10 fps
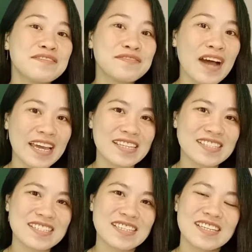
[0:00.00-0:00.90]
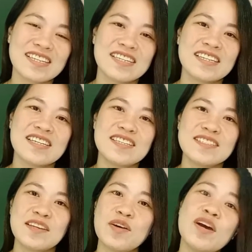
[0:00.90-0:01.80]
fight.
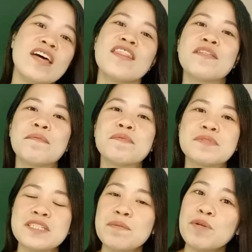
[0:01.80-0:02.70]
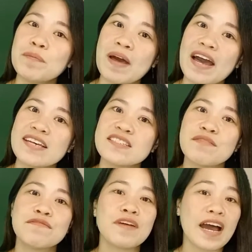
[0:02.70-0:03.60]
So the simple past
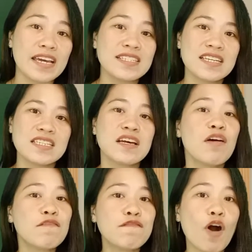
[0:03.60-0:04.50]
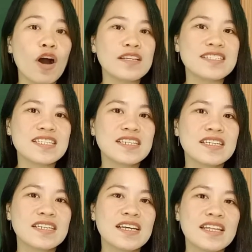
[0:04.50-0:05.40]
of fight is fought.
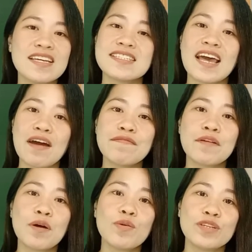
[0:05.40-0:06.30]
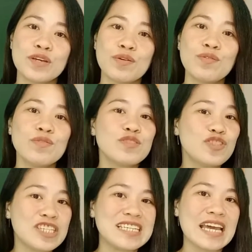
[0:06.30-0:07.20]
That's
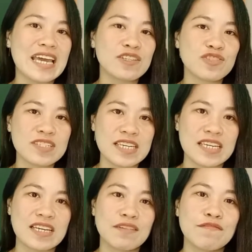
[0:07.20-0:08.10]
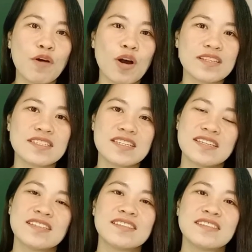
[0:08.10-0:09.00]
F-O-U-G-H-T, fought.
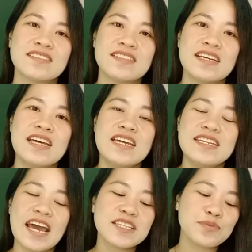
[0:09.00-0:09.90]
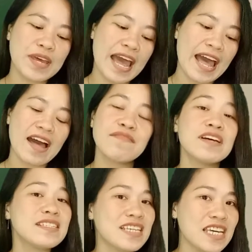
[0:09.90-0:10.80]
Next we
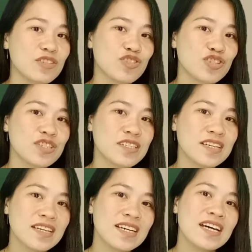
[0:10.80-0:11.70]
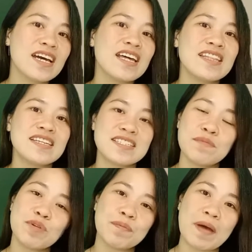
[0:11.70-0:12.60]
have teach. The
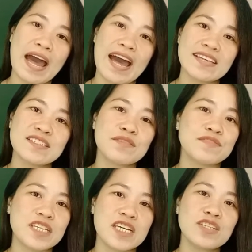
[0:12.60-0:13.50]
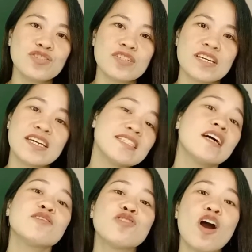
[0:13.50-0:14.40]
simple past of teach is
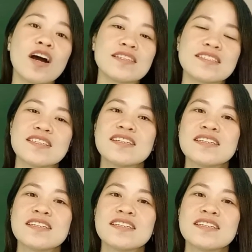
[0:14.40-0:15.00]
taught.